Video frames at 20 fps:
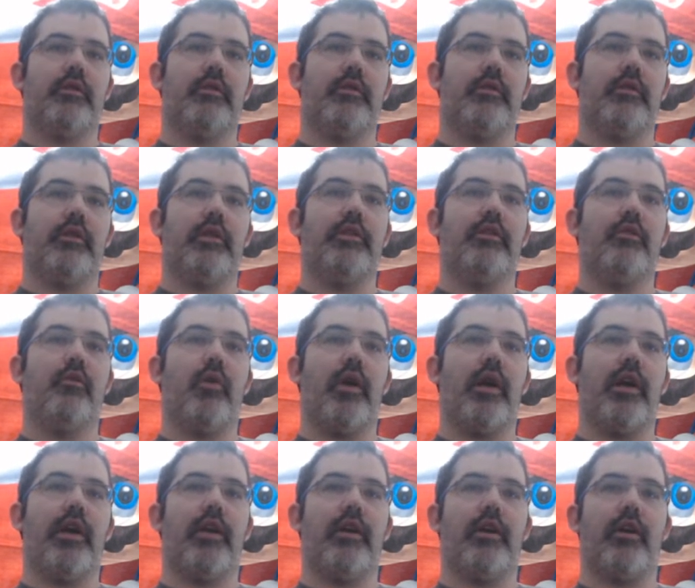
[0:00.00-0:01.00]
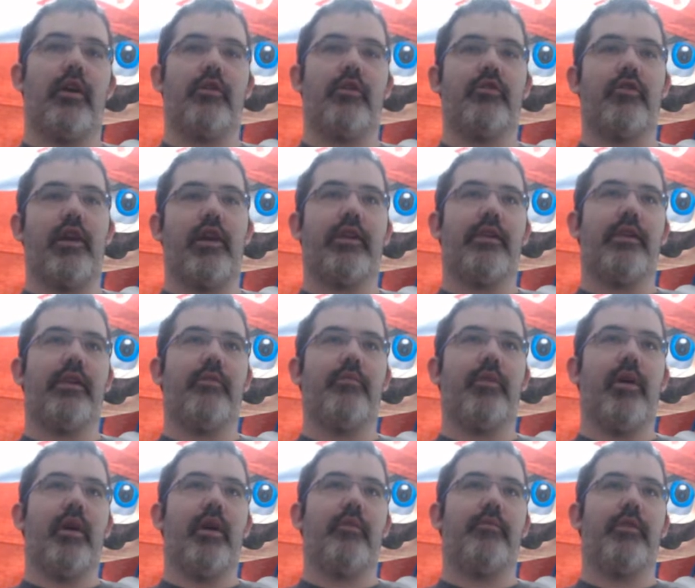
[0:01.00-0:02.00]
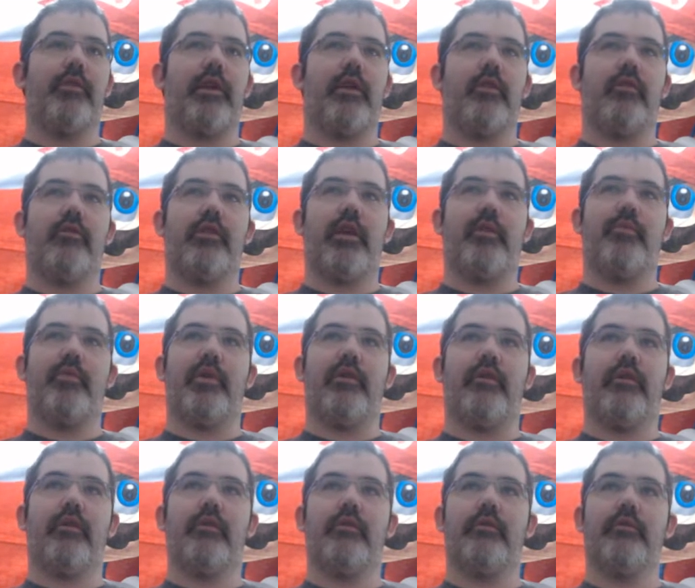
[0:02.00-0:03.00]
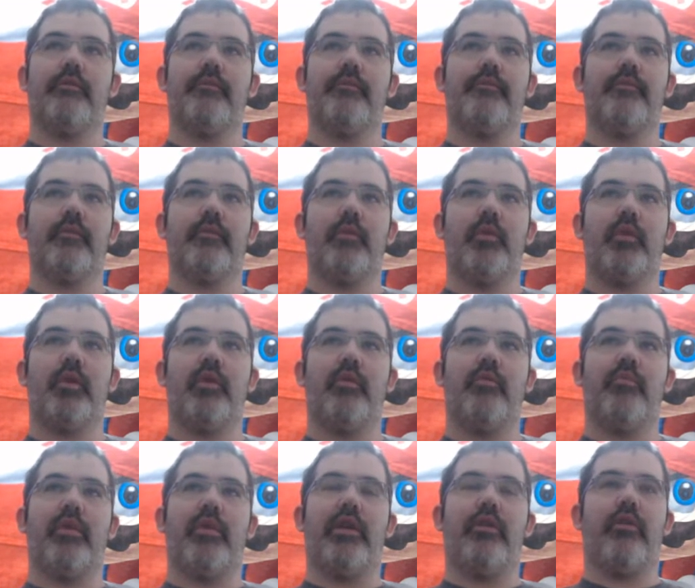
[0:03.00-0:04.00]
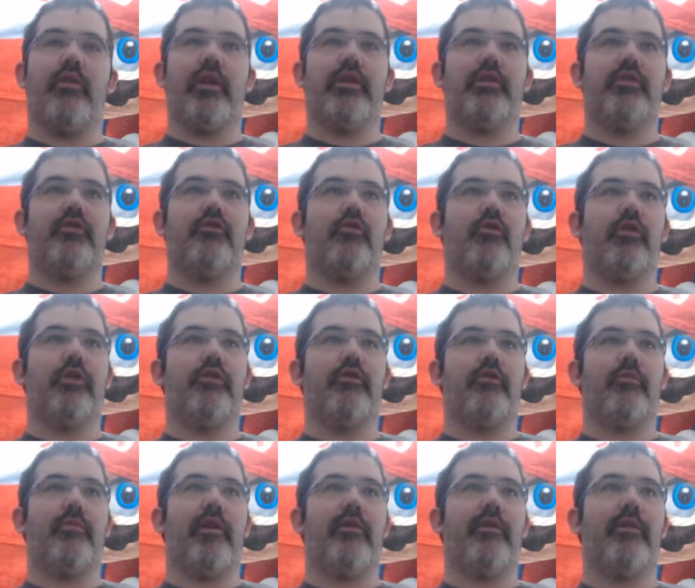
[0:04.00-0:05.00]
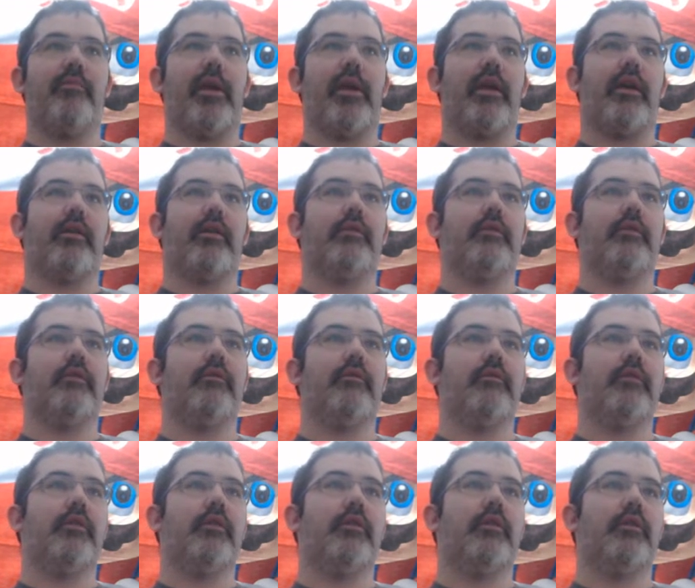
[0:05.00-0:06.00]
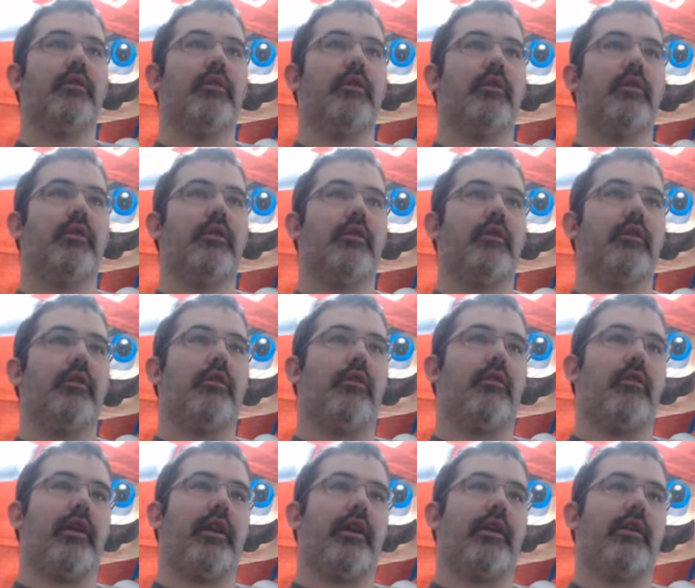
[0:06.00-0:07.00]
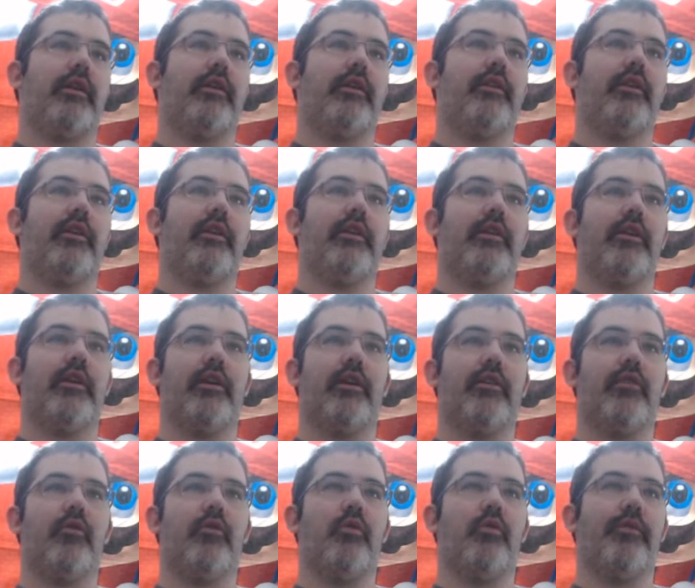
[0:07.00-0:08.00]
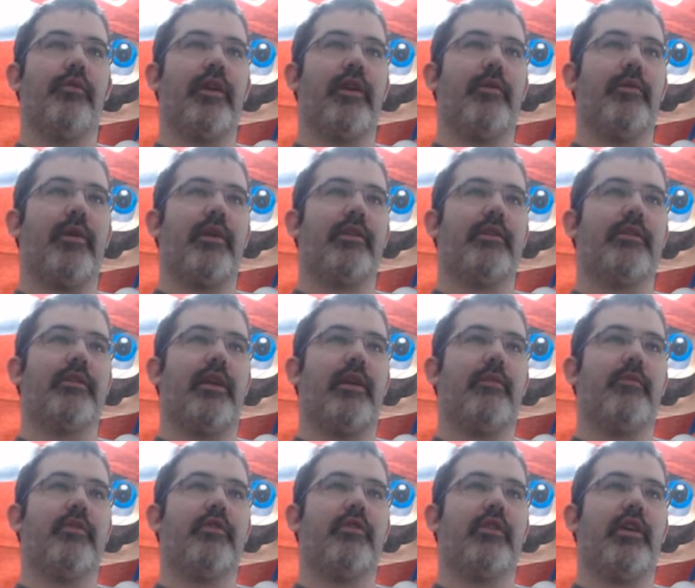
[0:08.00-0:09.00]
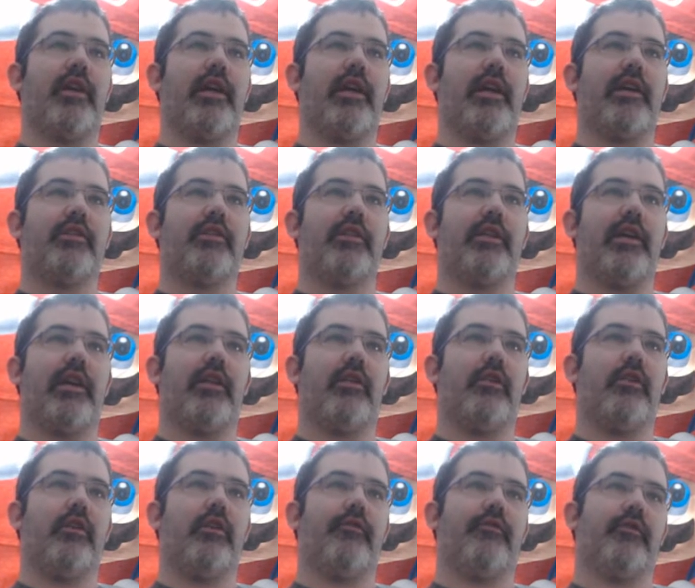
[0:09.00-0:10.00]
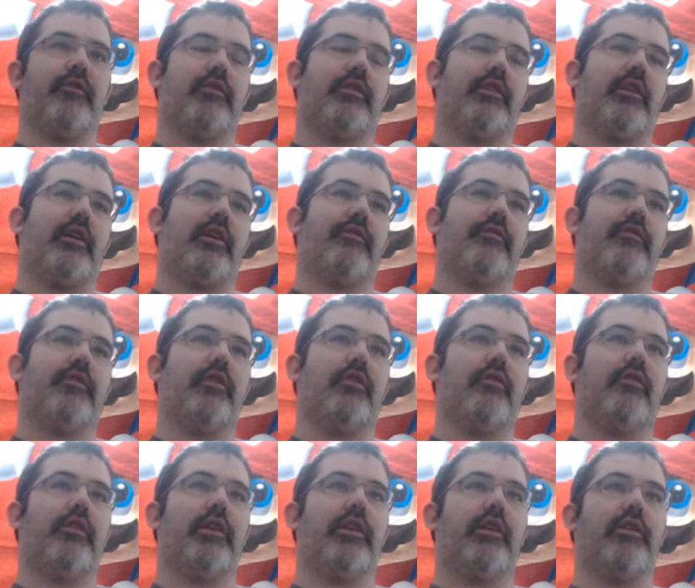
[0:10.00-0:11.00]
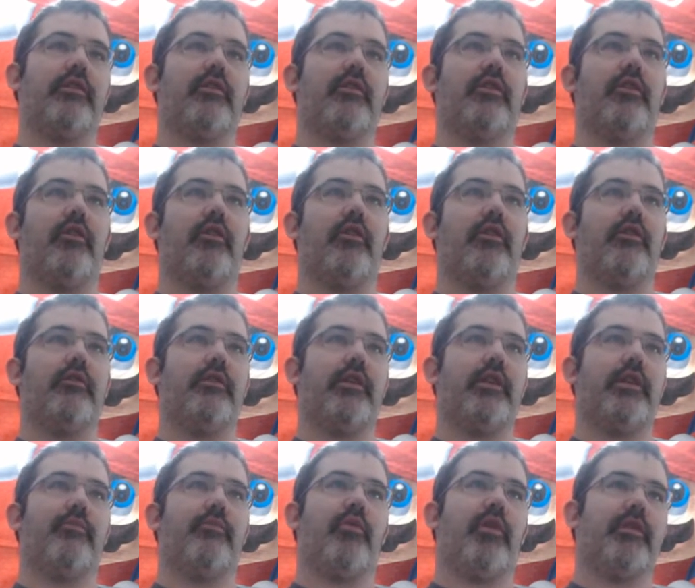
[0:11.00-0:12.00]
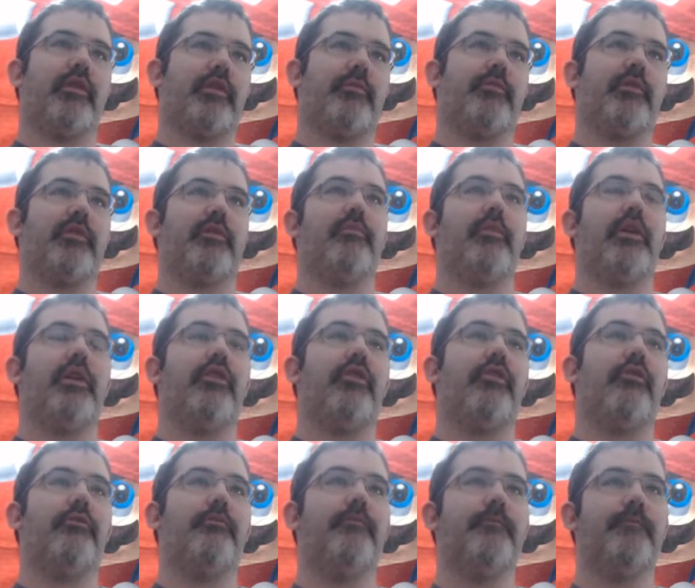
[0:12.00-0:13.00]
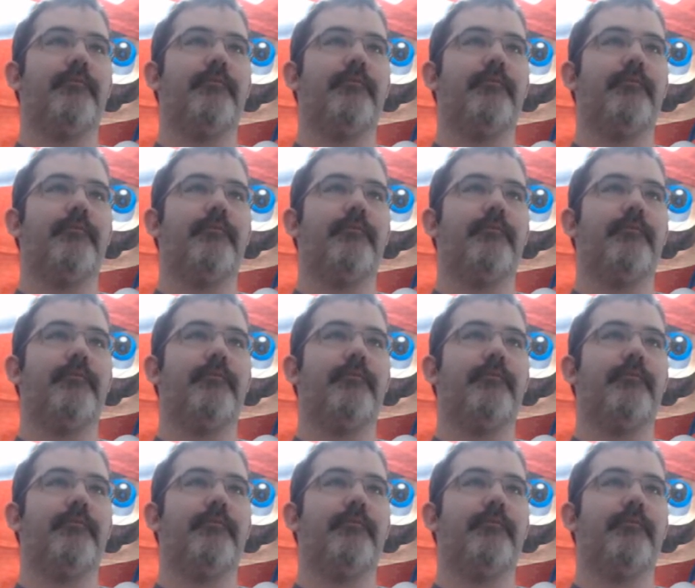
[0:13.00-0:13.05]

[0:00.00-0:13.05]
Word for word: Lead the way! I'll try to keep up. Yeah, okay, Peter. Peter has joined your merry band. Alright, and then the cool thing about this game is you gotta actually kind of look for stuff. So you hit start, and it brings up this menu.